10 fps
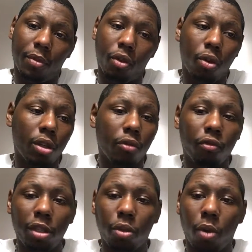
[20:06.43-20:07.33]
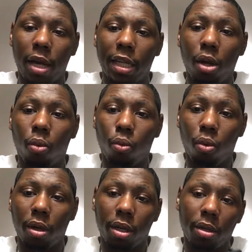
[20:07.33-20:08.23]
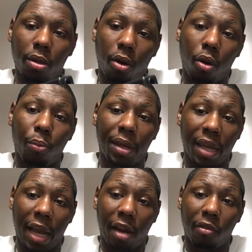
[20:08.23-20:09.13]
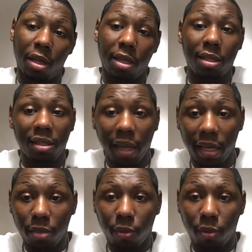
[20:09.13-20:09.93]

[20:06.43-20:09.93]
Those are the reasons why they don't want open carry in states,